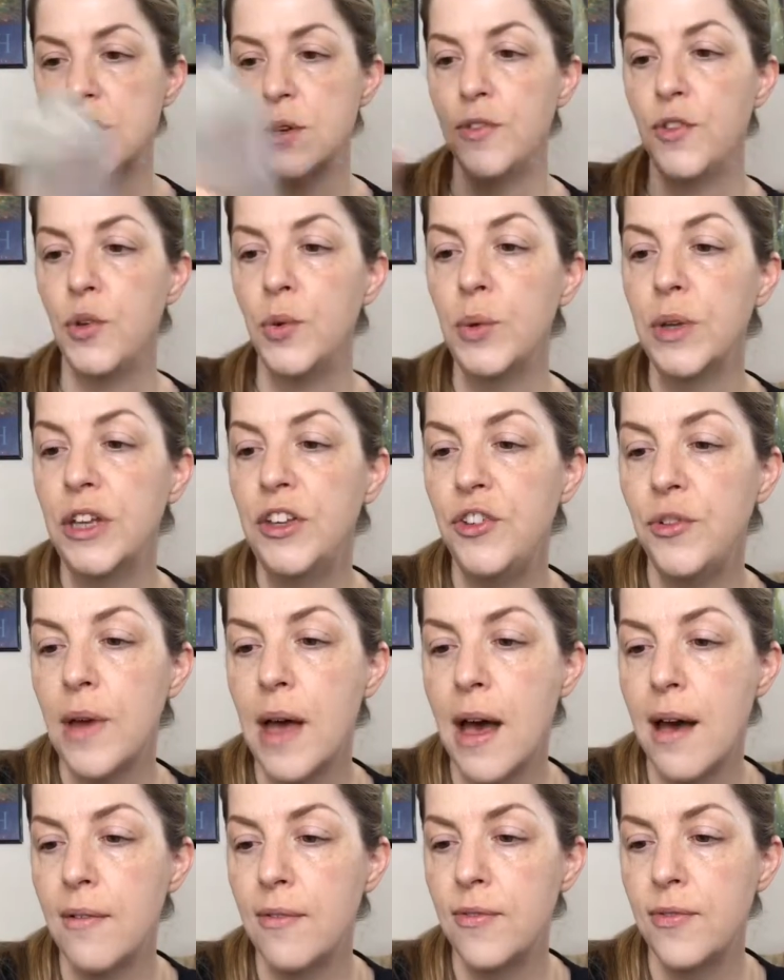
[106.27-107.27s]
So if you really do
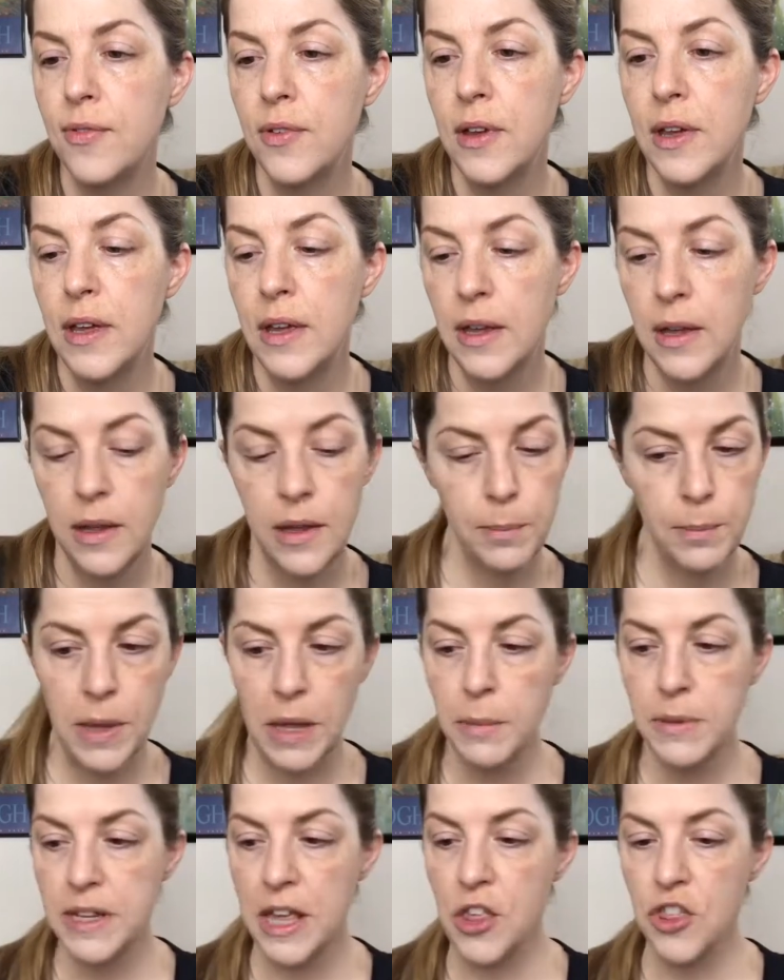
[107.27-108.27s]
have
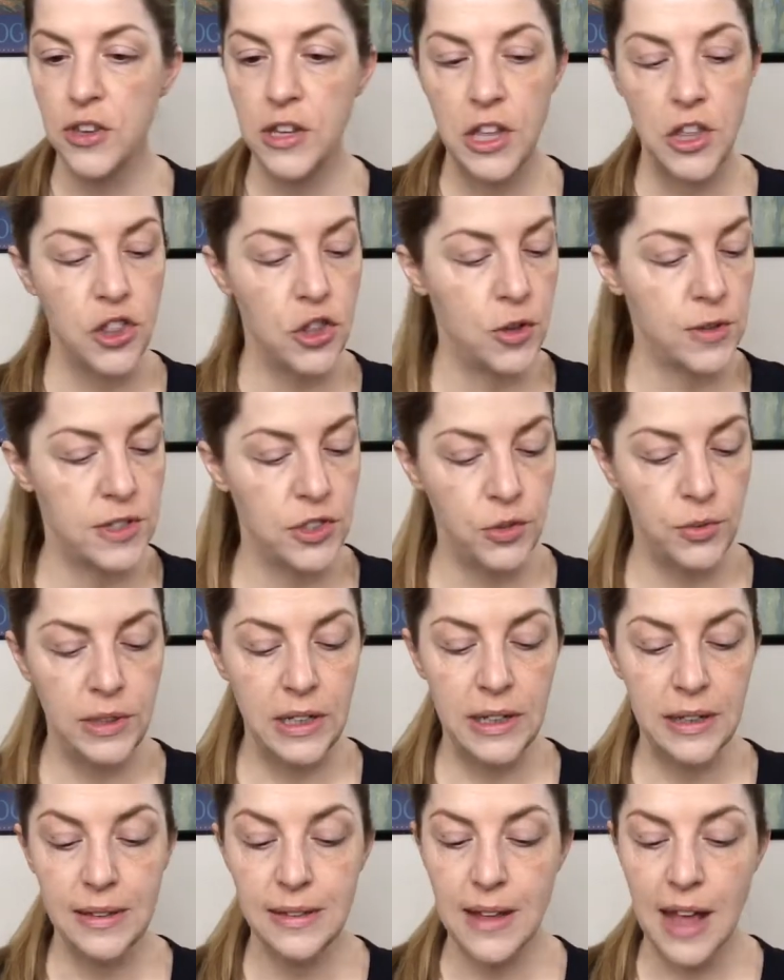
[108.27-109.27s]
pigmentation issues and you
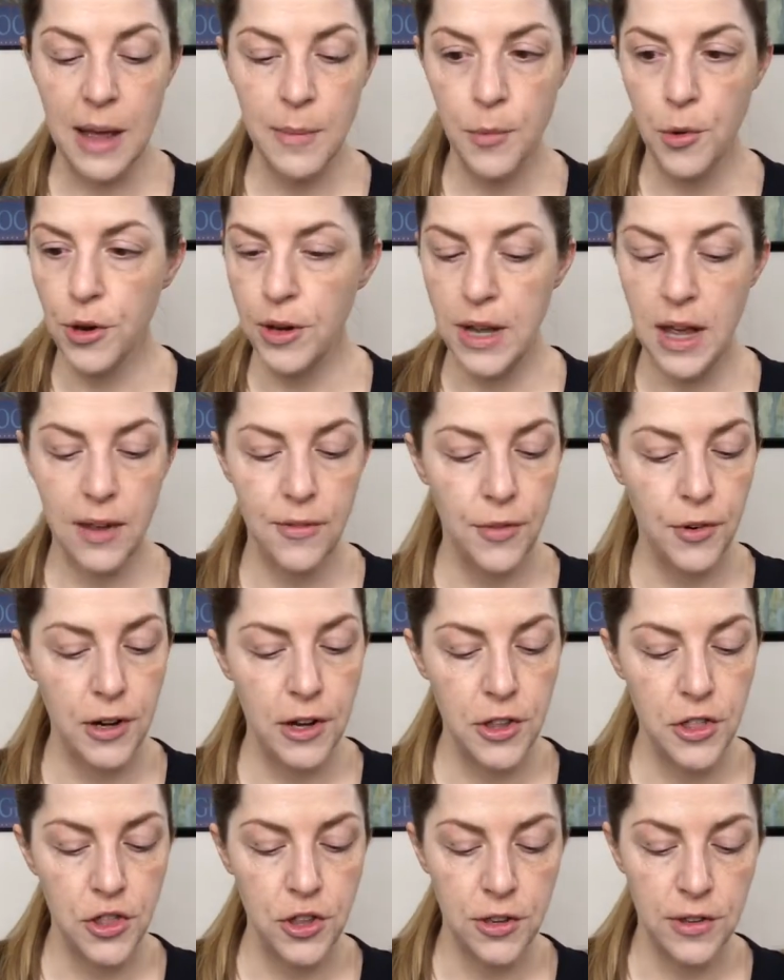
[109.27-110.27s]
need a lot more
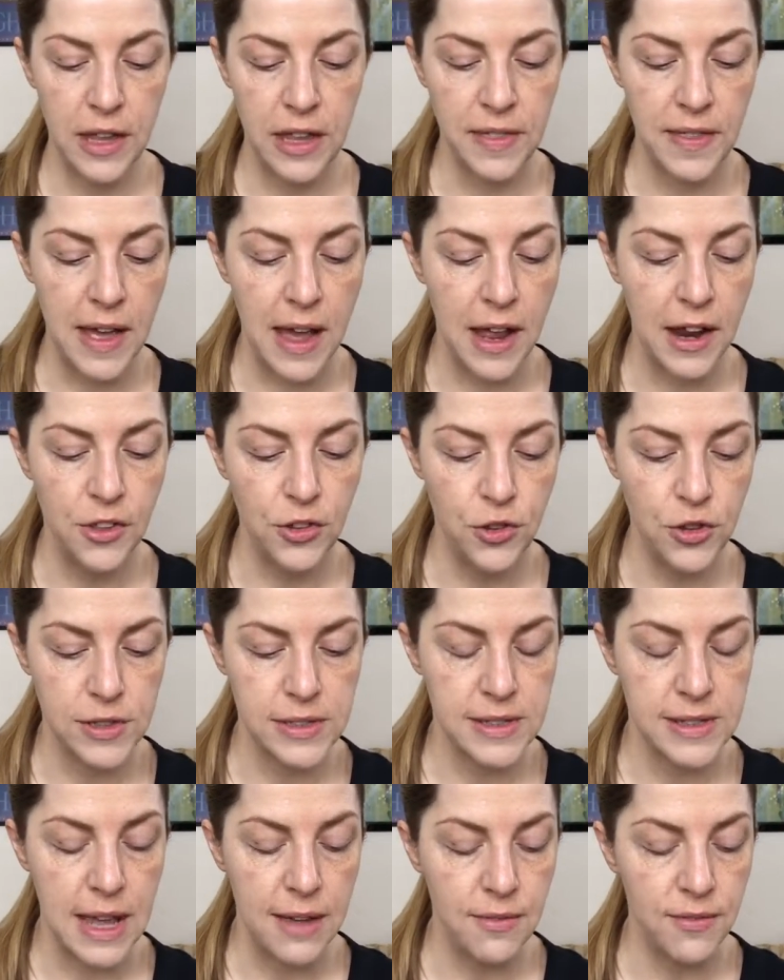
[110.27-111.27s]
coverage and like that, and you
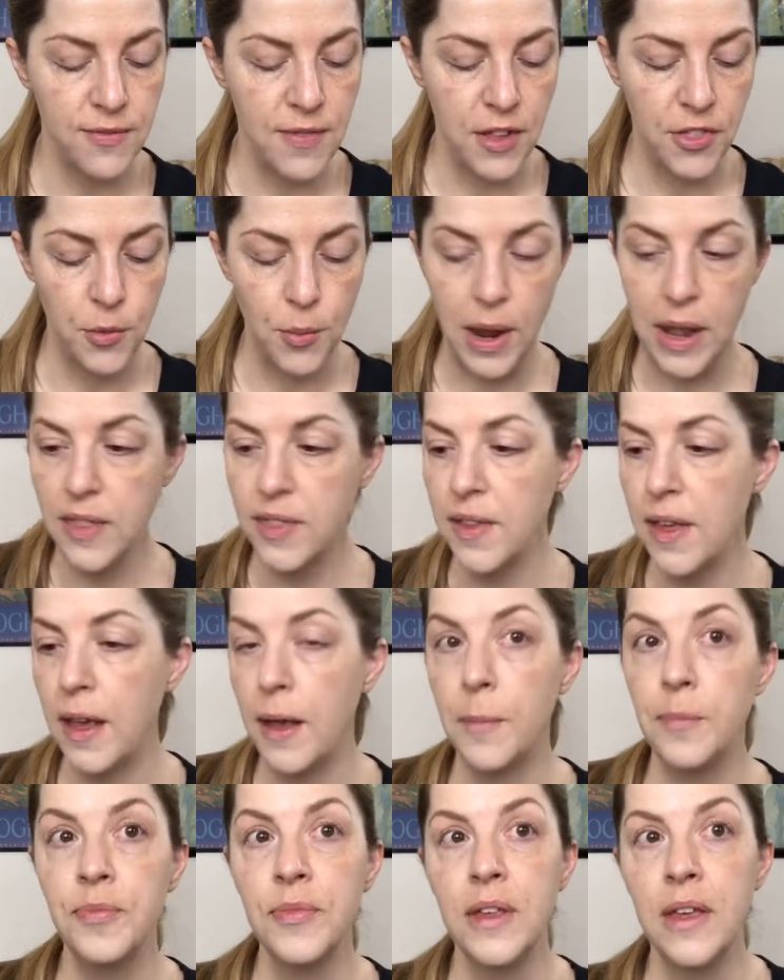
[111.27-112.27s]
just haven't found the right
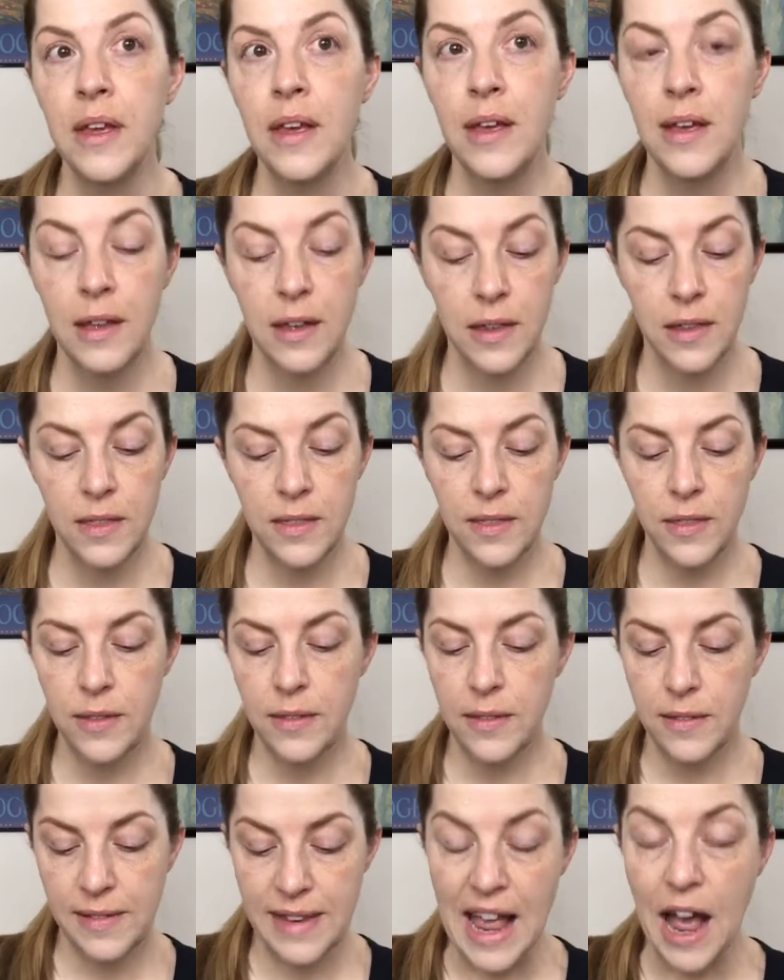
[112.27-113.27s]
thing,
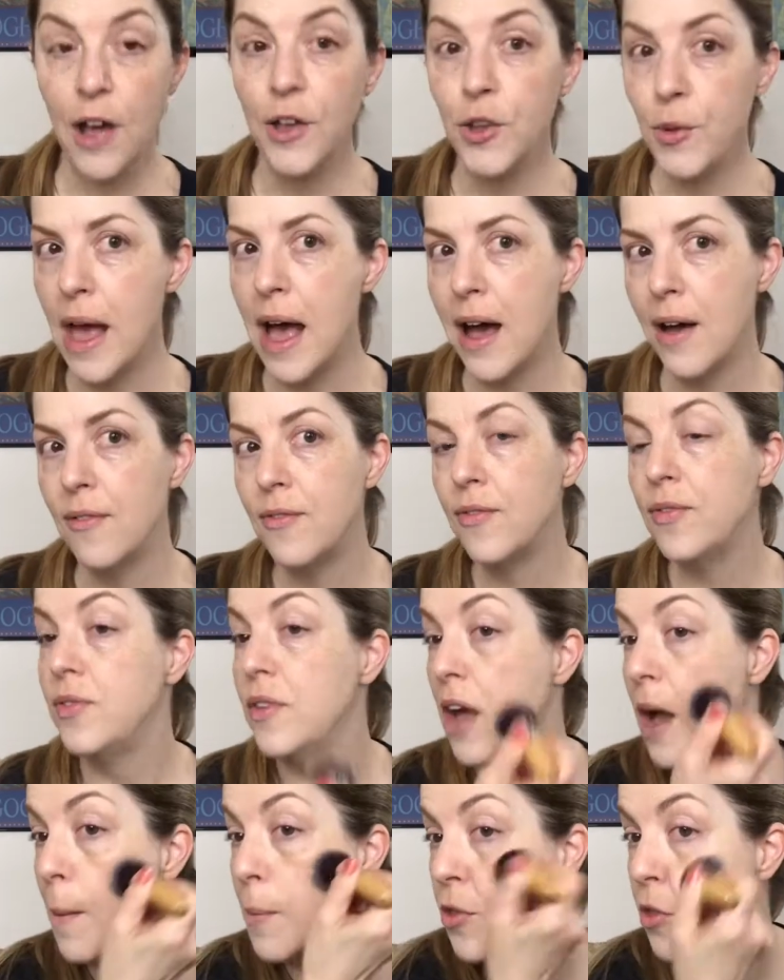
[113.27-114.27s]
now you have
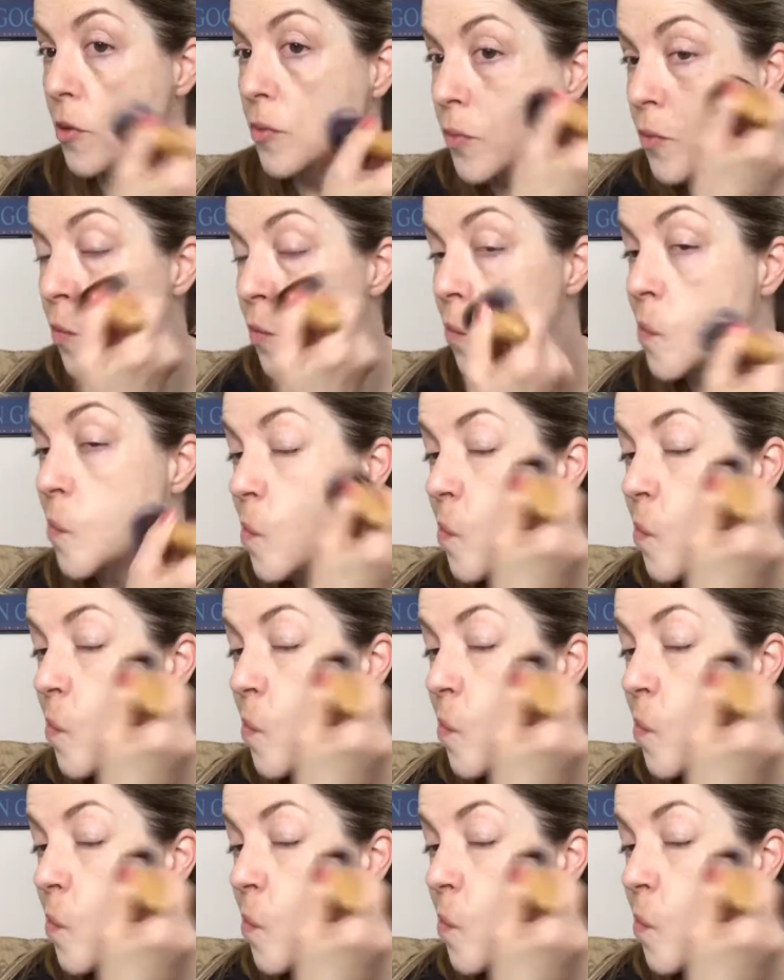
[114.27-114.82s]
the option.